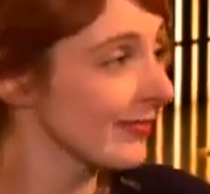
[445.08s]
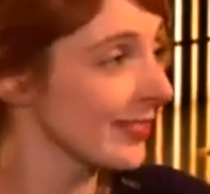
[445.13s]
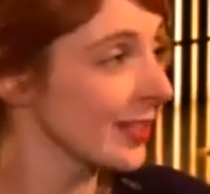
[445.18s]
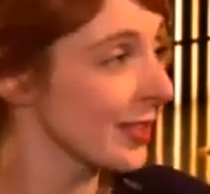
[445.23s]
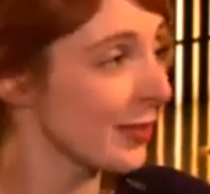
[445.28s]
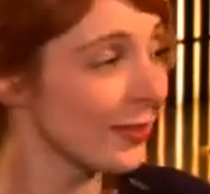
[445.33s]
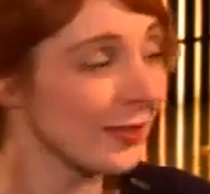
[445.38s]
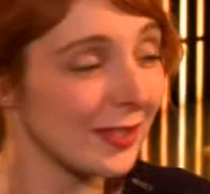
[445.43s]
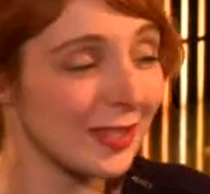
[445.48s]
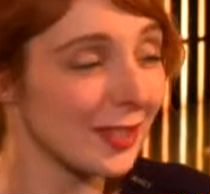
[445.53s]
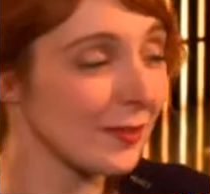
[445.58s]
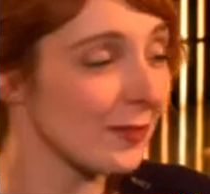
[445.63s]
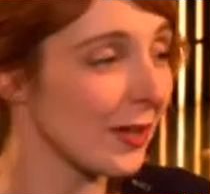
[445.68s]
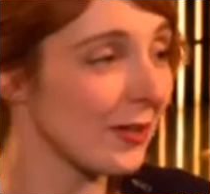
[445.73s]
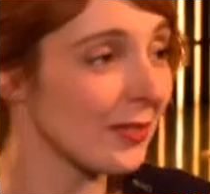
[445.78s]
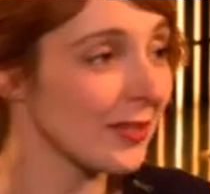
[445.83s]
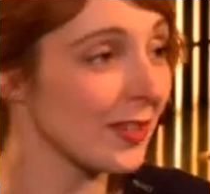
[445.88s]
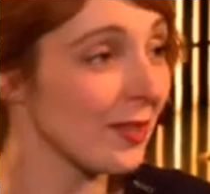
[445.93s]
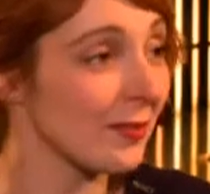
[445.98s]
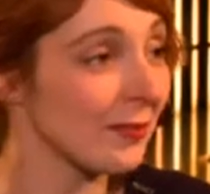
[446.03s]
and his
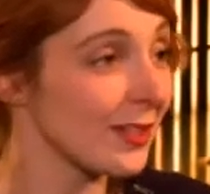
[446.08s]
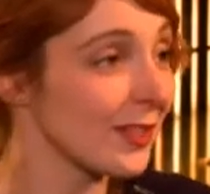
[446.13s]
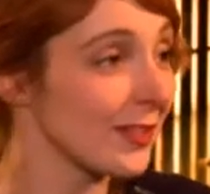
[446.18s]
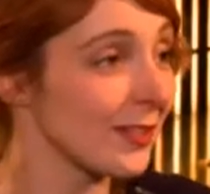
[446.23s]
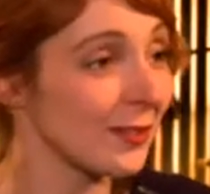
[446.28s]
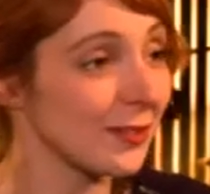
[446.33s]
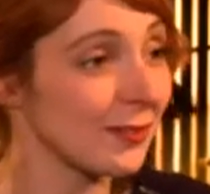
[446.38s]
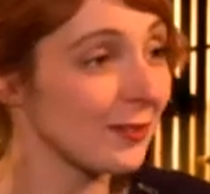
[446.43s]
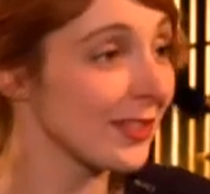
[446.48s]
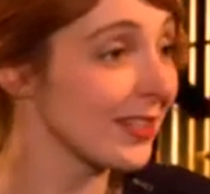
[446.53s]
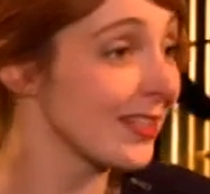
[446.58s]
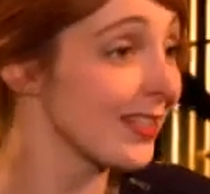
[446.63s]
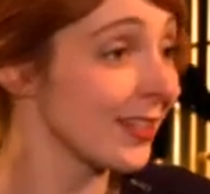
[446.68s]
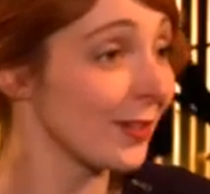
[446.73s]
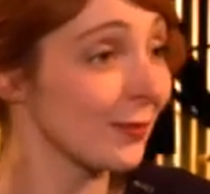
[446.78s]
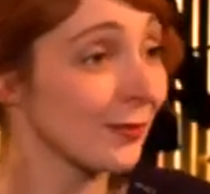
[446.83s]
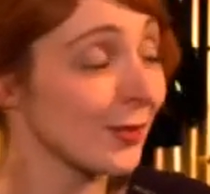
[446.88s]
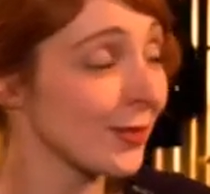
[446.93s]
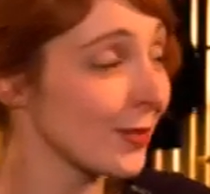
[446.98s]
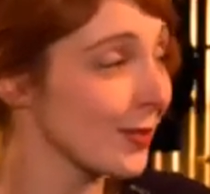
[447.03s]
parents are Mr. and Mrs.
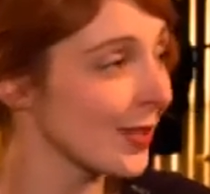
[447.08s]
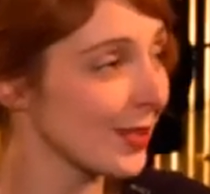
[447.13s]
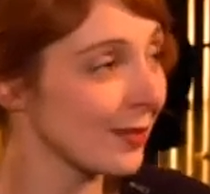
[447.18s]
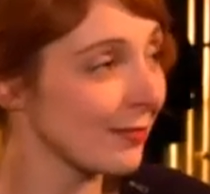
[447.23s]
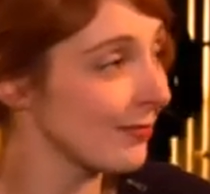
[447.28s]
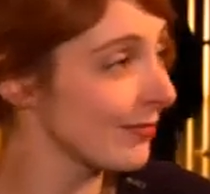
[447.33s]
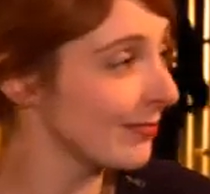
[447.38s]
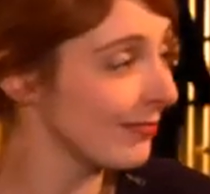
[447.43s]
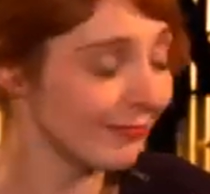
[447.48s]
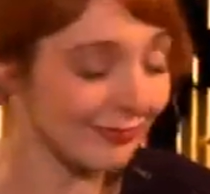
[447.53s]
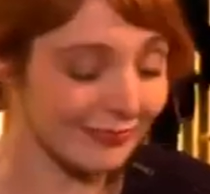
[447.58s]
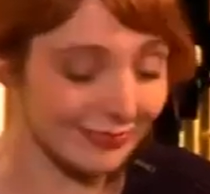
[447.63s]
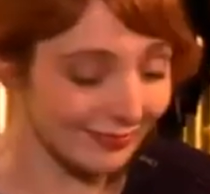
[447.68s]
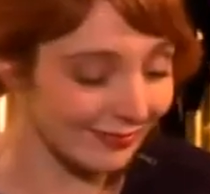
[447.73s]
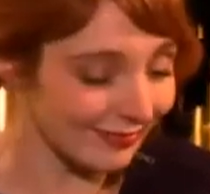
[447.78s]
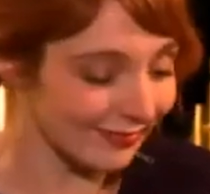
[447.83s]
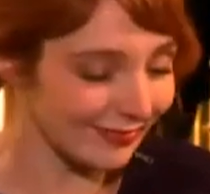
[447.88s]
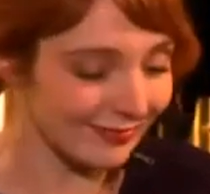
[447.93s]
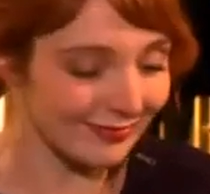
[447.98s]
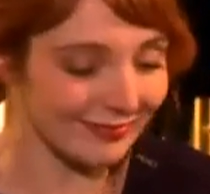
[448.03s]
LaBruce and
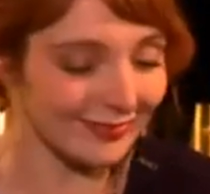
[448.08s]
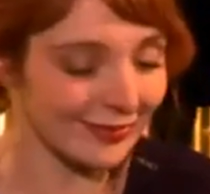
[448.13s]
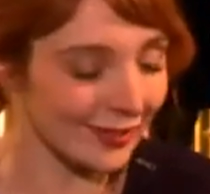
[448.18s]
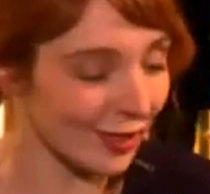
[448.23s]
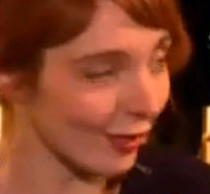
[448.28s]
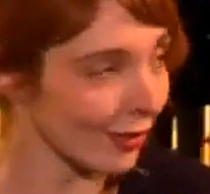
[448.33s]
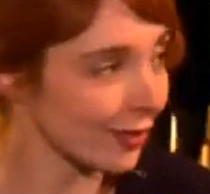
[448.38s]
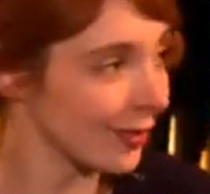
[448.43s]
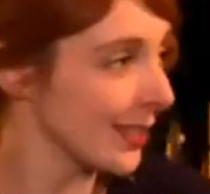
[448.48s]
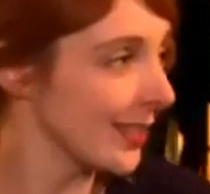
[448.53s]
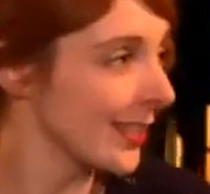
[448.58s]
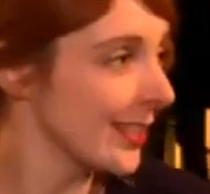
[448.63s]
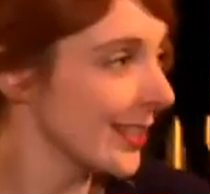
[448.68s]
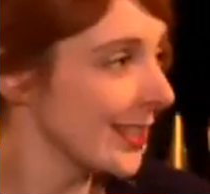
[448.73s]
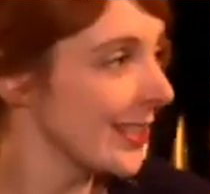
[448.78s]
dot.